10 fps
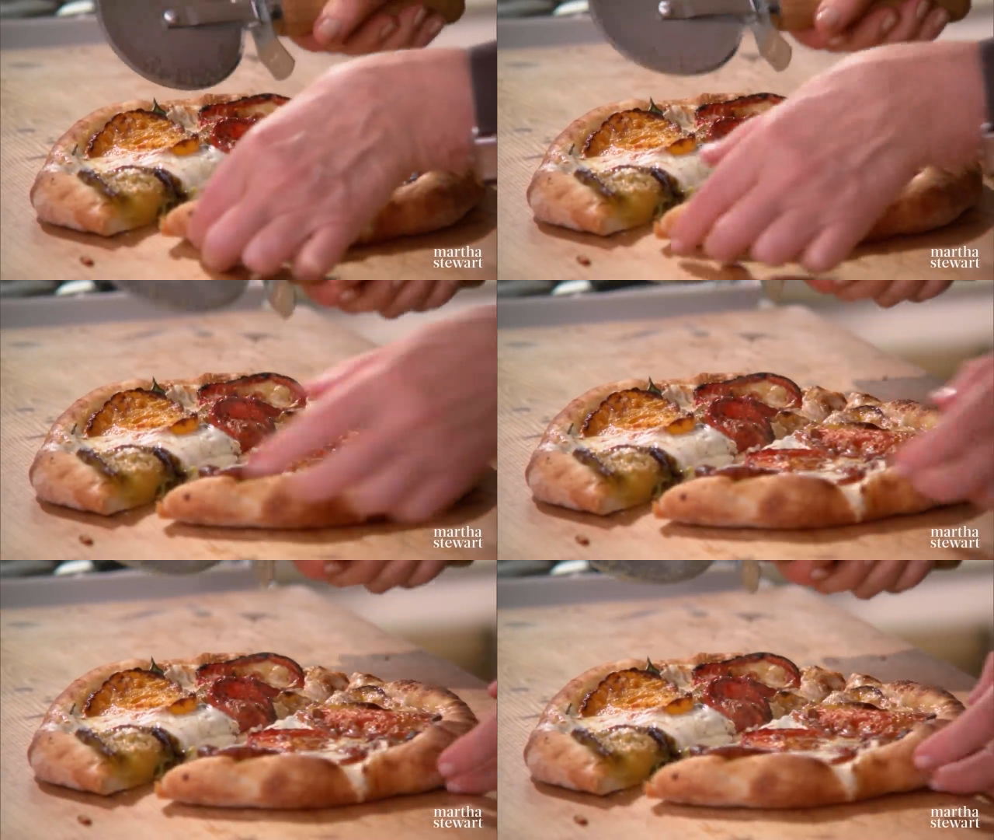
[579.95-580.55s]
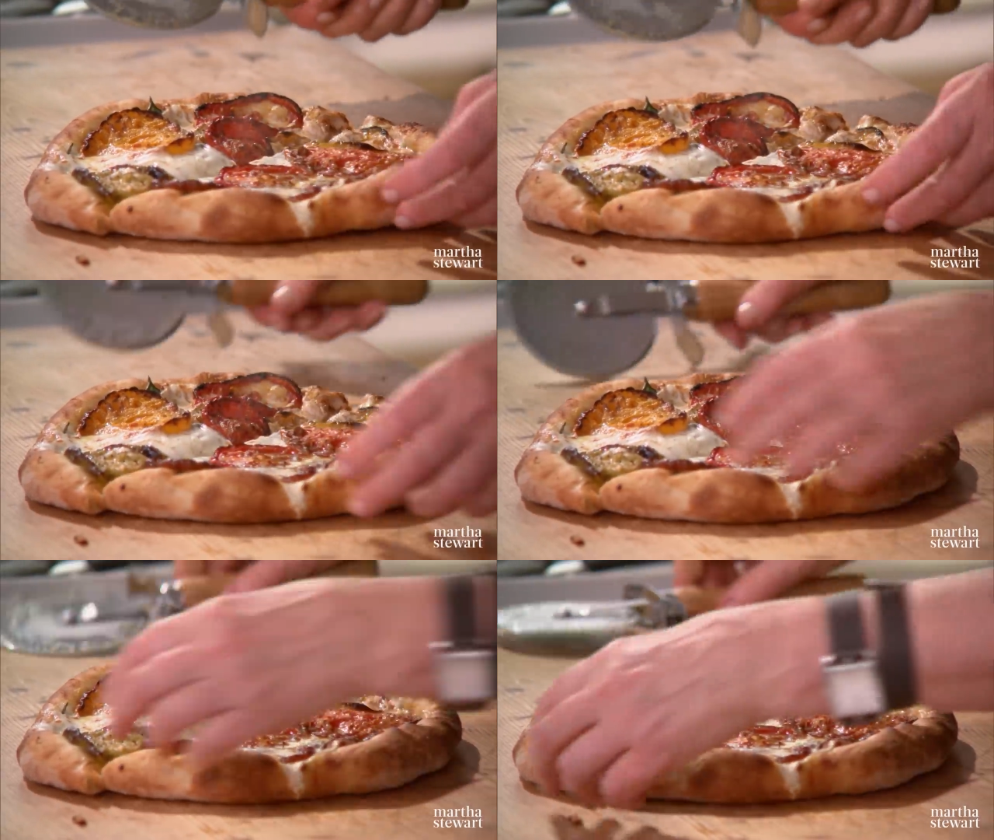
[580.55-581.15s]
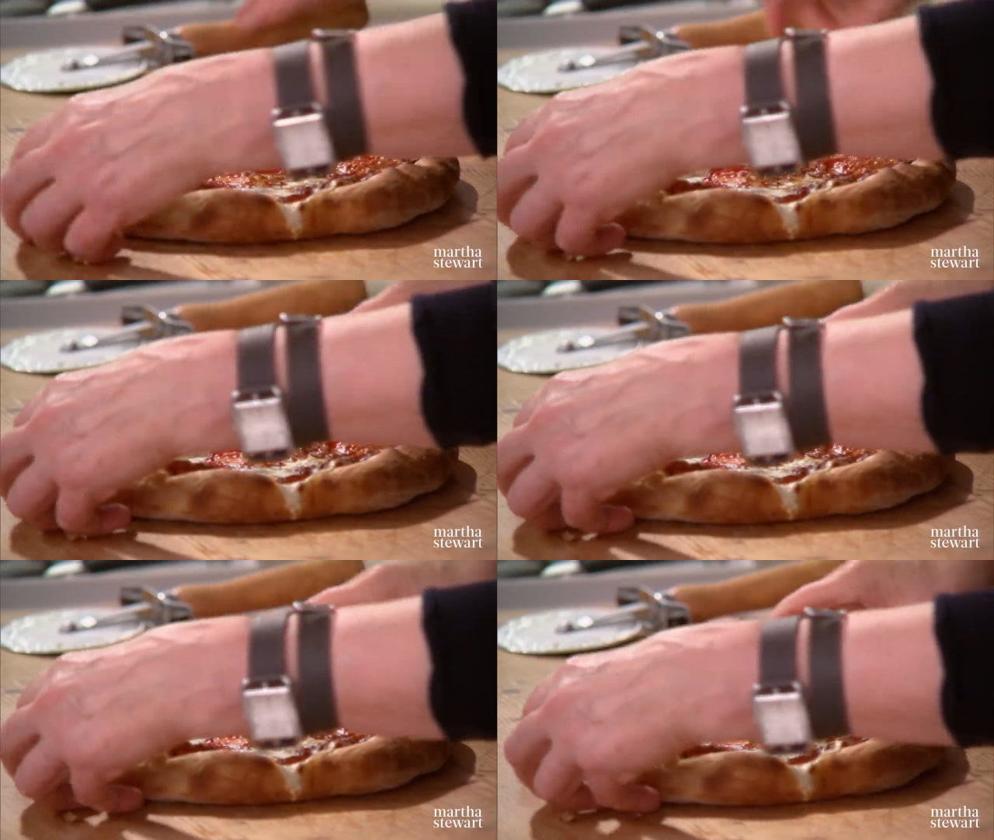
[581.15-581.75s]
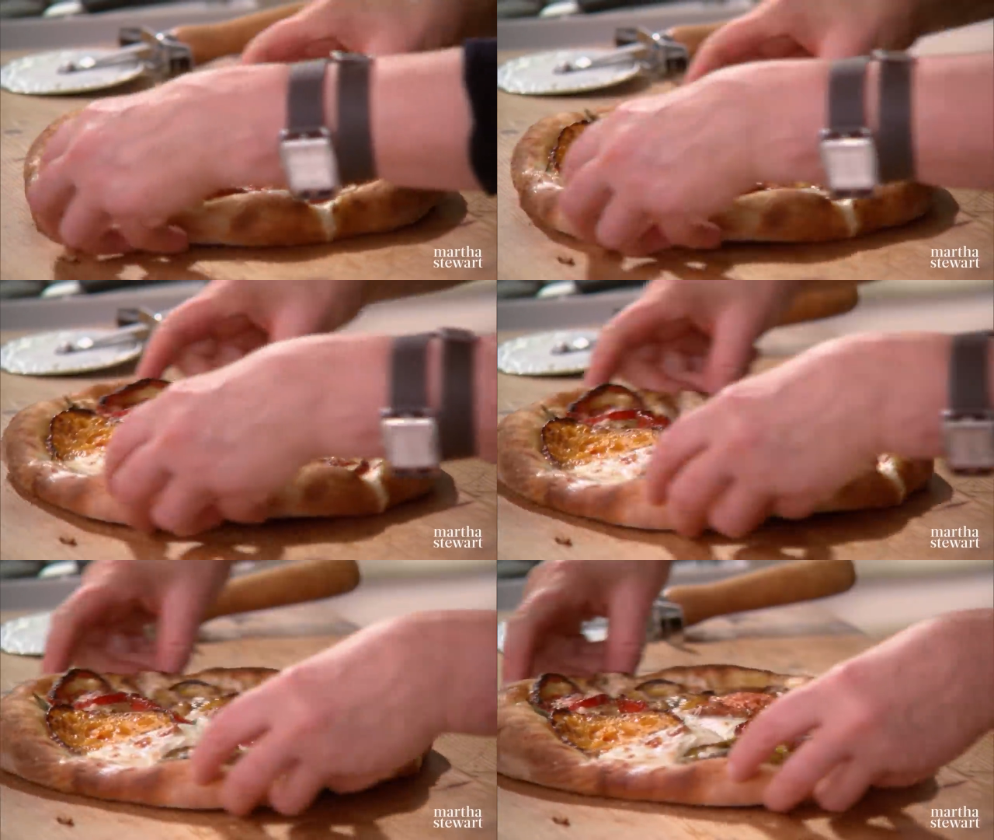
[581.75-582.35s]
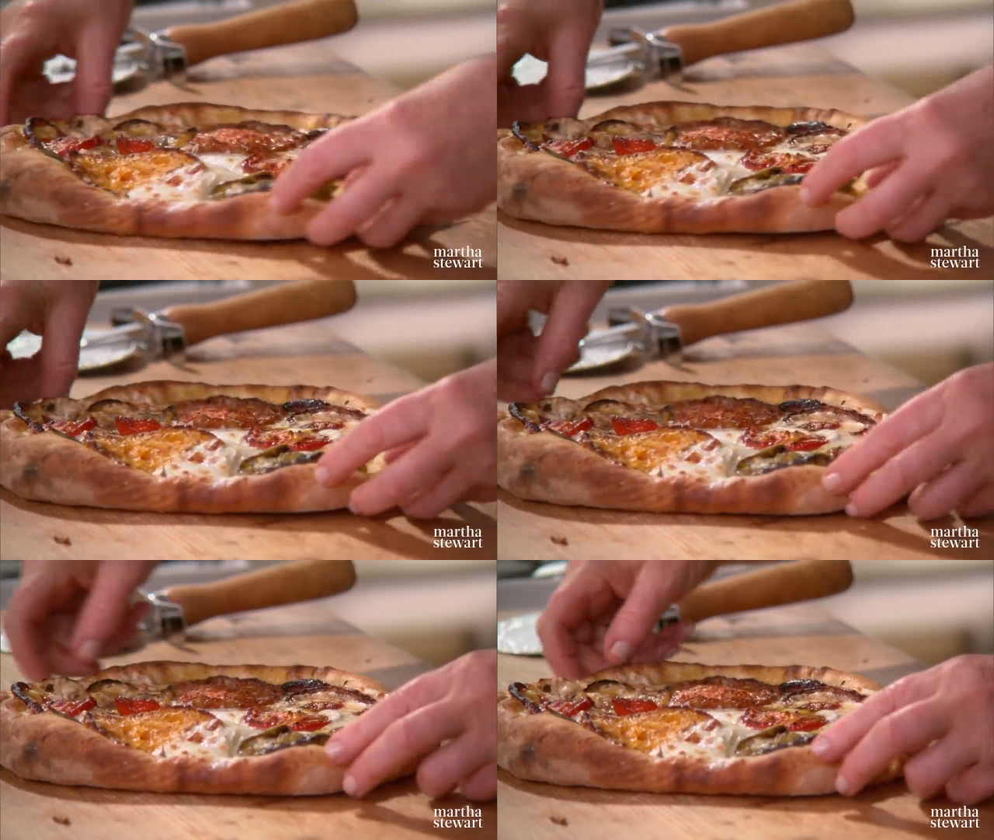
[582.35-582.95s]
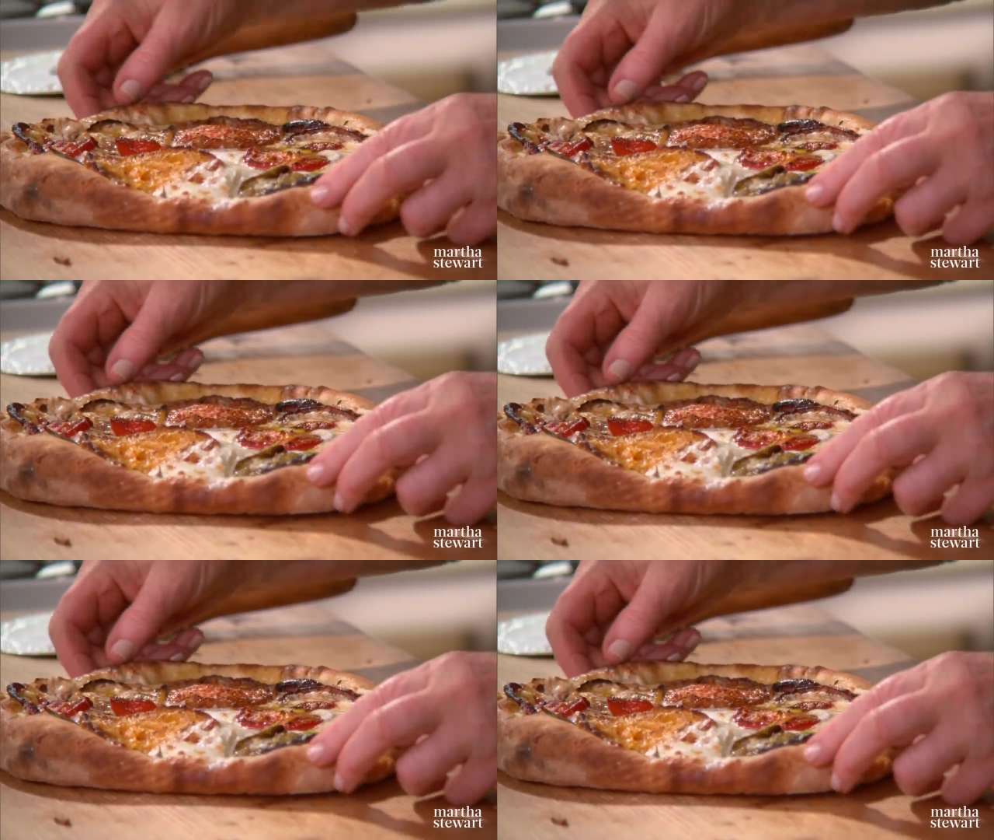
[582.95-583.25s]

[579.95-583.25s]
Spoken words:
Nobody's mouth can be seen.